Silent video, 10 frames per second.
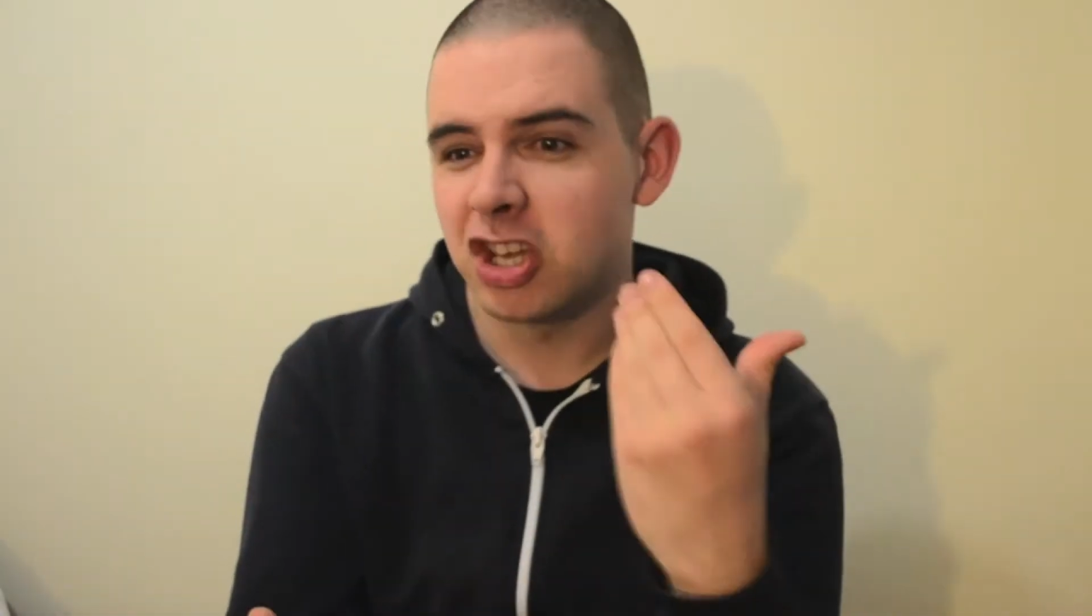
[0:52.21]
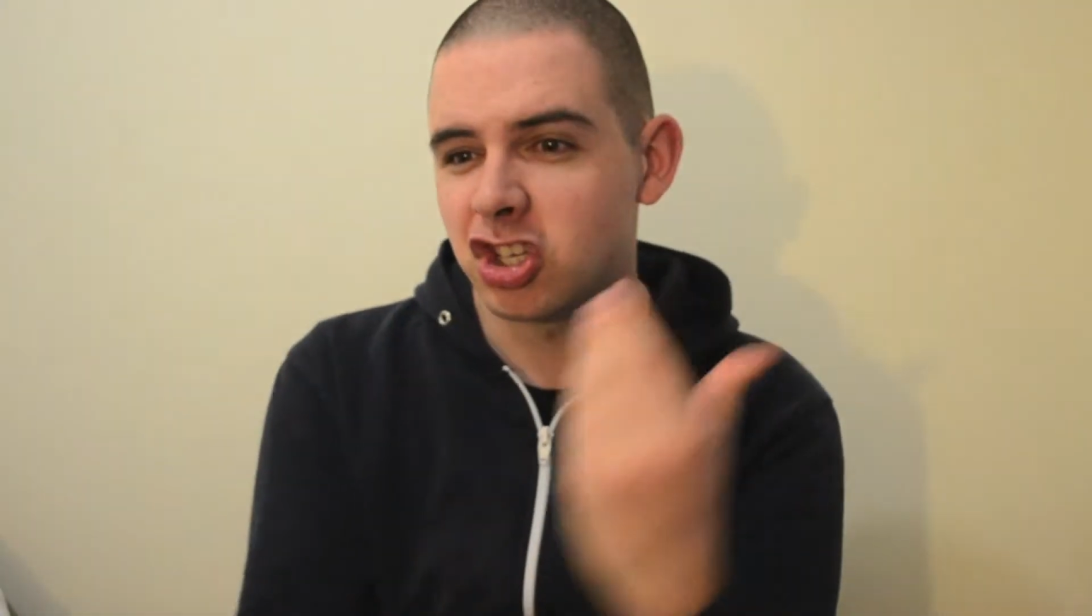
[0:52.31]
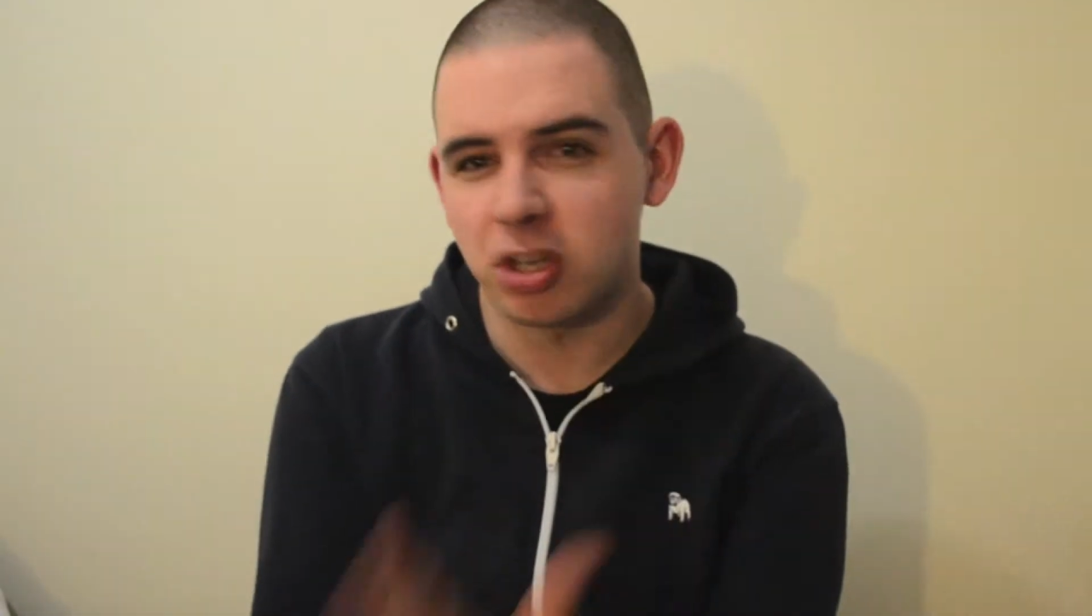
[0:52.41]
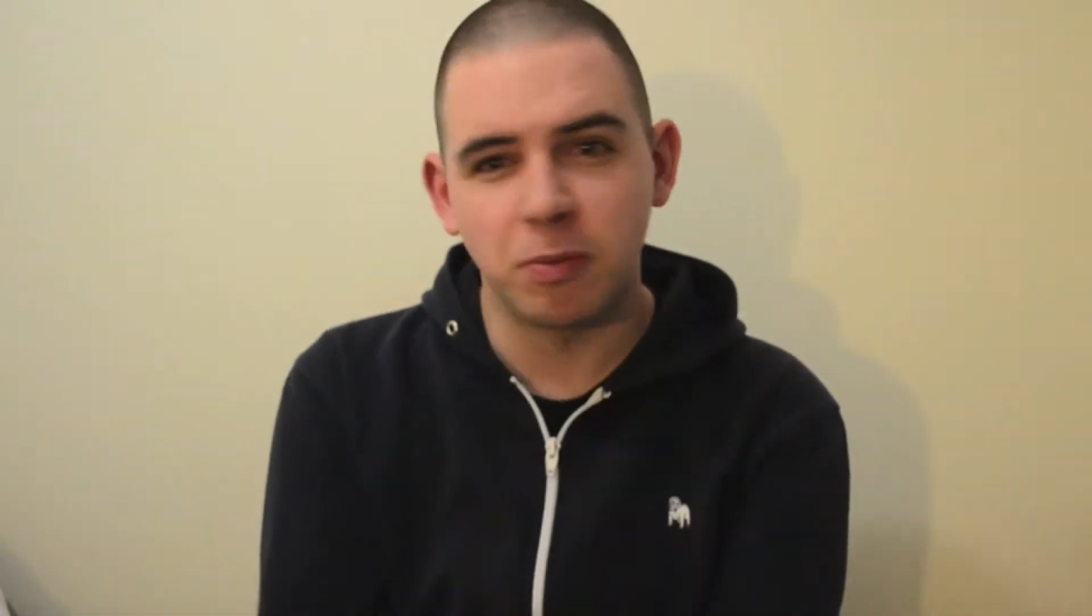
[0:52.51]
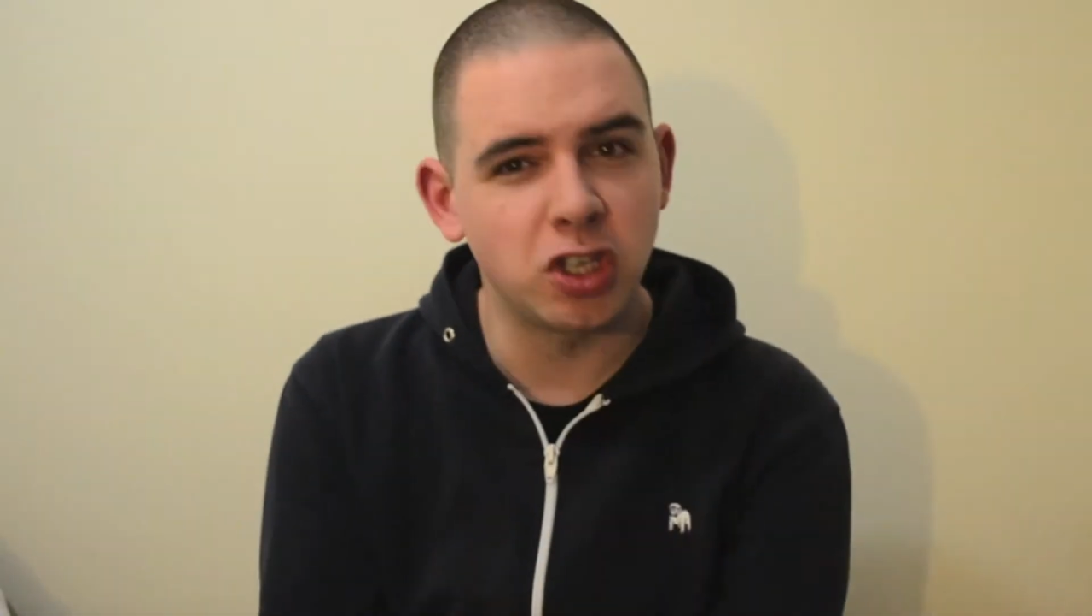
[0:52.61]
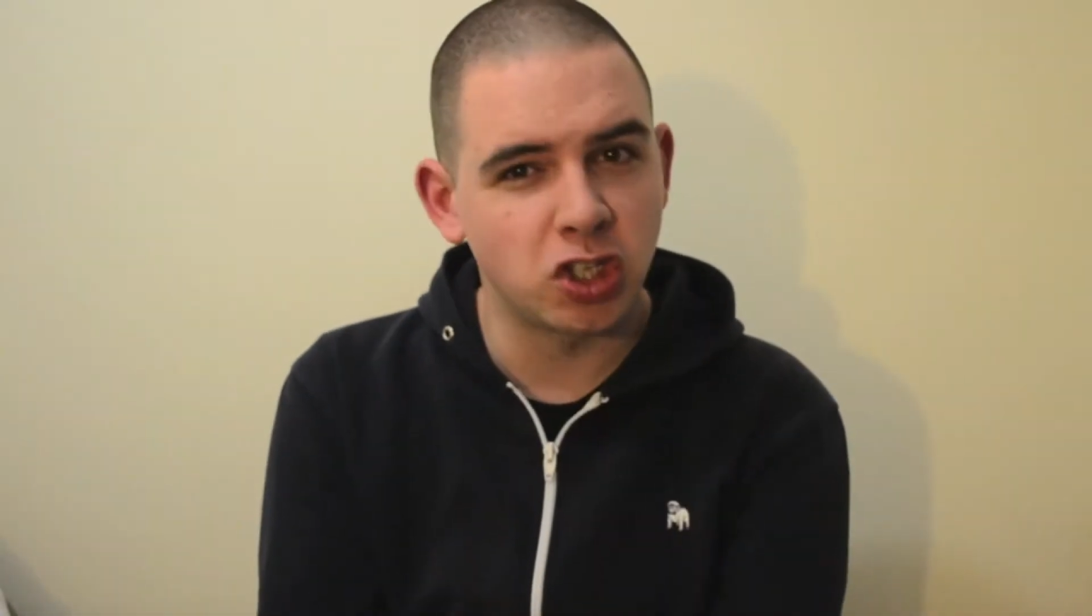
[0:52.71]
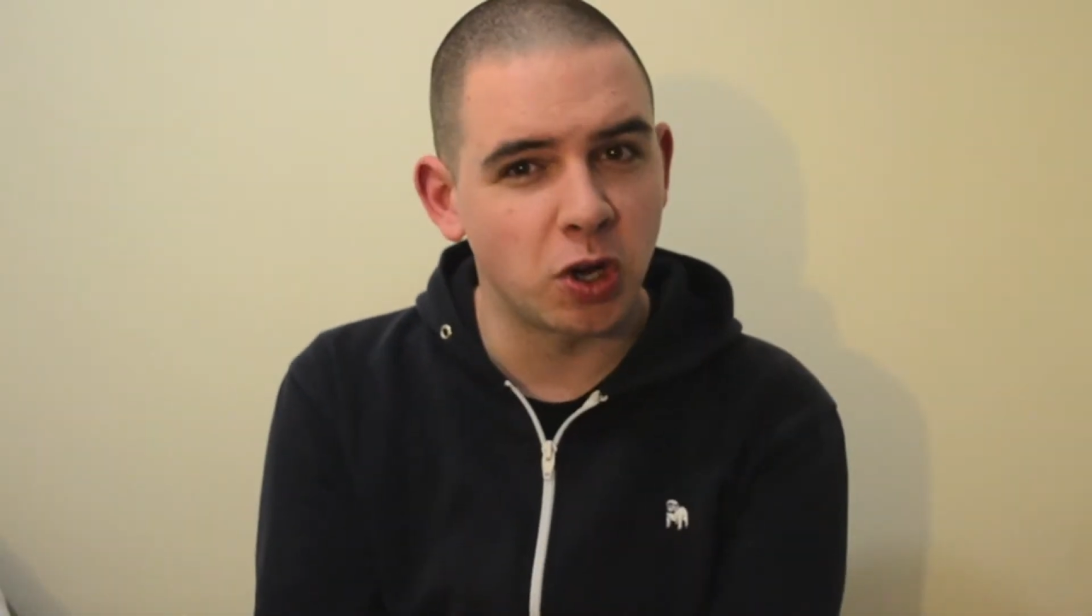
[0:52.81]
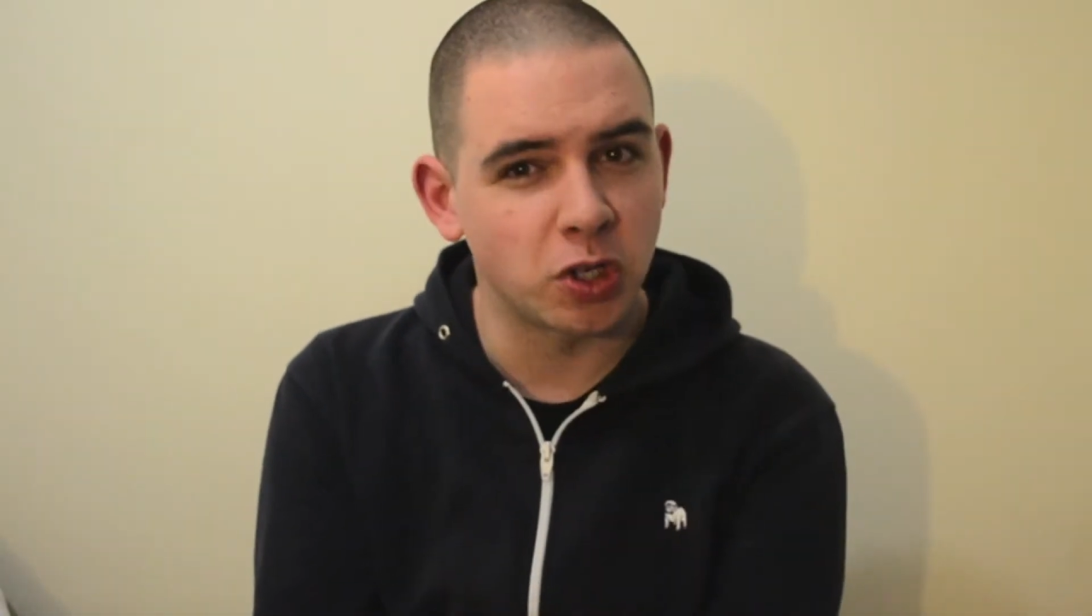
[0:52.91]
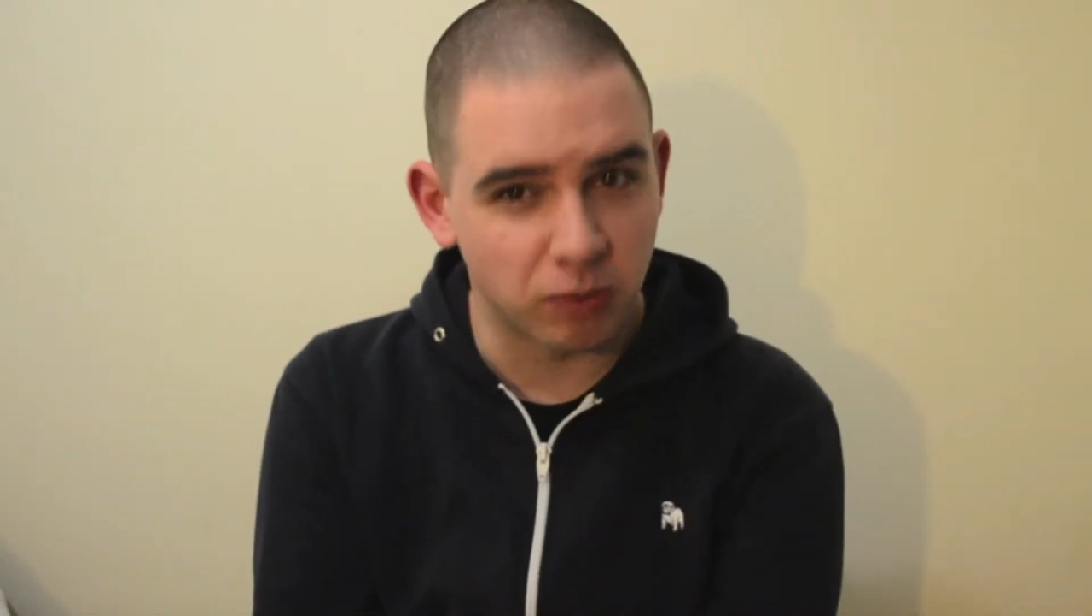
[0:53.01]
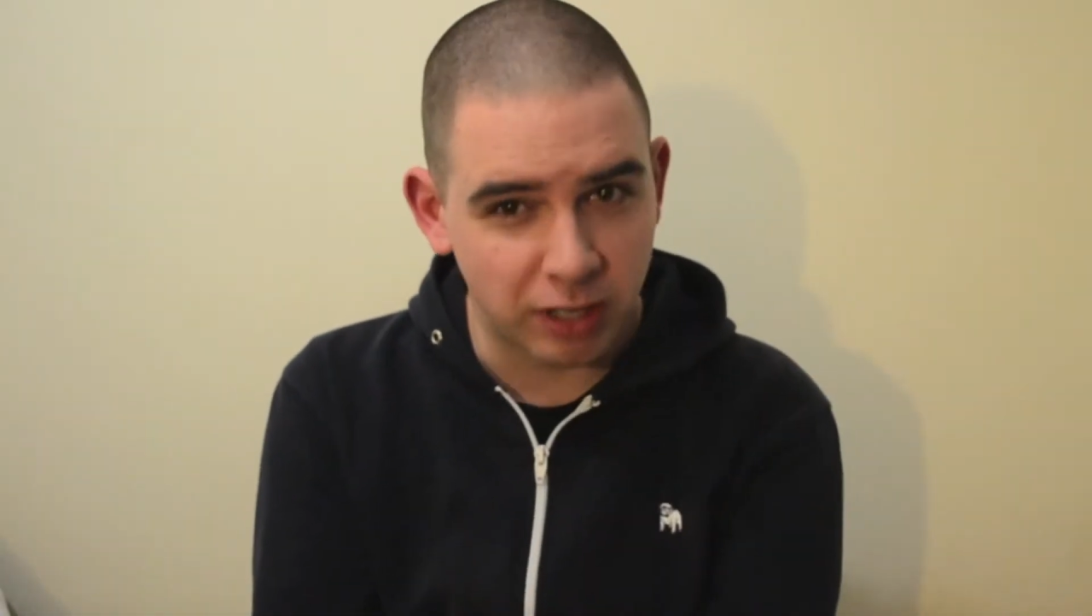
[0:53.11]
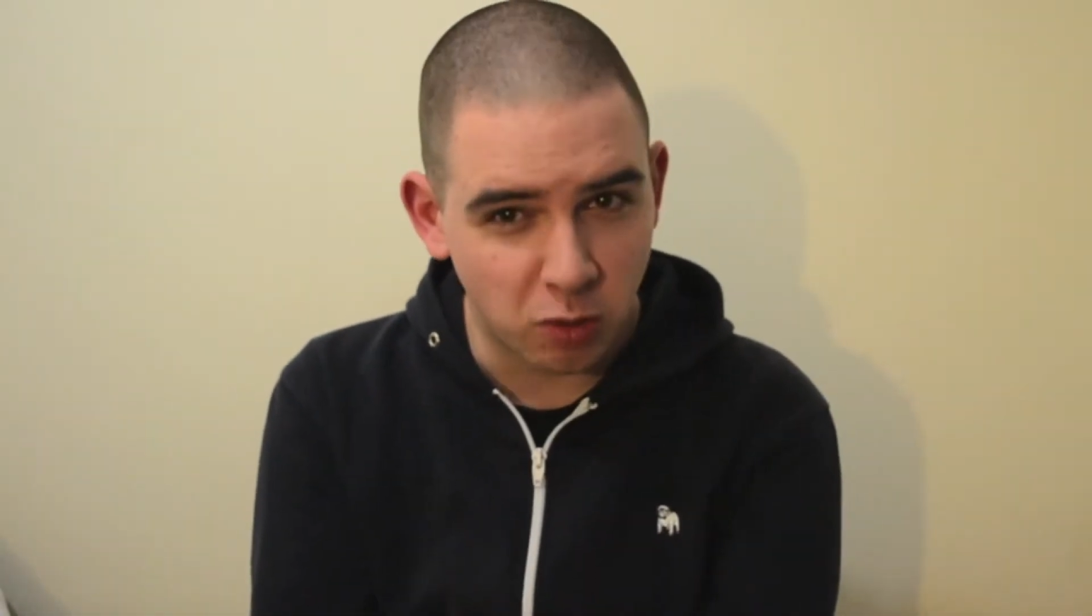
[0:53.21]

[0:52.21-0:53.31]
Some of the jokes are a